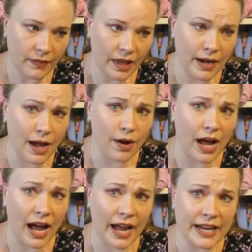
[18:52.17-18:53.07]
Now,
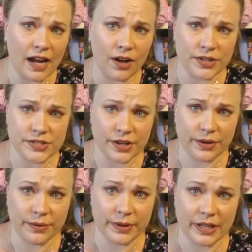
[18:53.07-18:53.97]
I
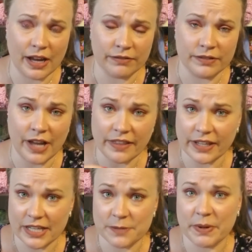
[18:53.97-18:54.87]
also,
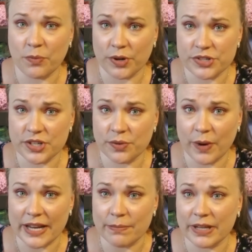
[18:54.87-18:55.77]
nothing has been worsted
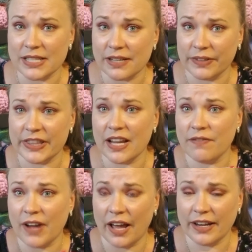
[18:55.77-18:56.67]
weight, because everything
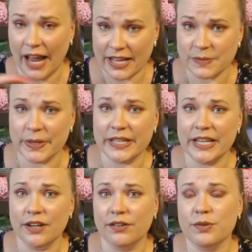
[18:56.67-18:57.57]
I've gotten has been
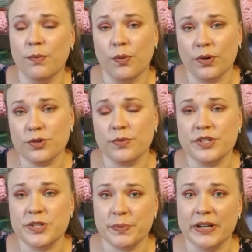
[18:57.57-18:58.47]
geared more
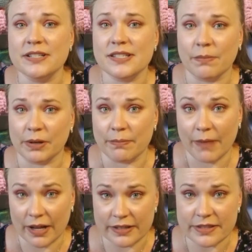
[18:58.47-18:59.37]
towards spring, summer
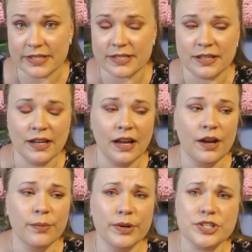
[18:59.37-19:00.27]
months,
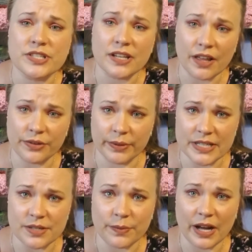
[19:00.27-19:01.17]
which is another
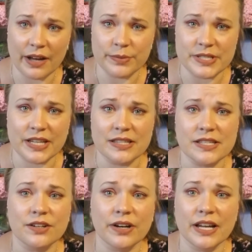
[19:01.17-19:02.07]
reason why I was
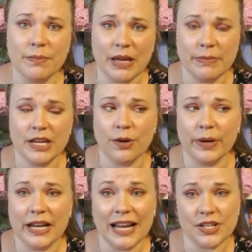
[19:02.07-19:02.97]
considering maybe
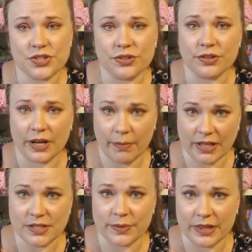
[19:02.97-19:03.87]
going an extra 3
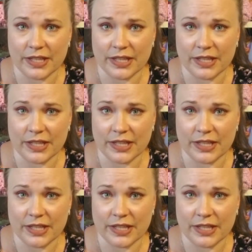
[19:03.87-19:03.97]
months with